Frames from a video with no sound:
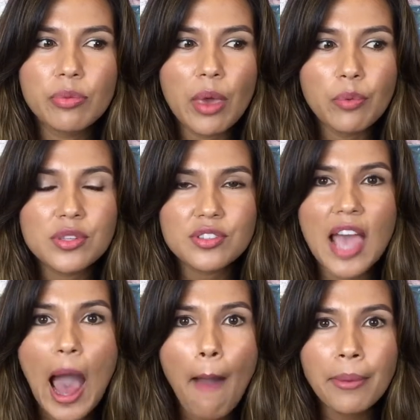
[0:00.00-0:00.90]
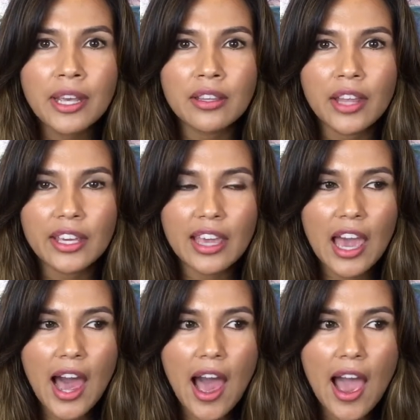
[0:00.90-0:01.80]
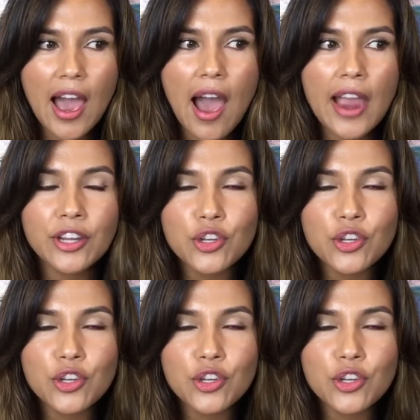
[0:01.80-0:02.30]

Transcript: It was happening. Like, I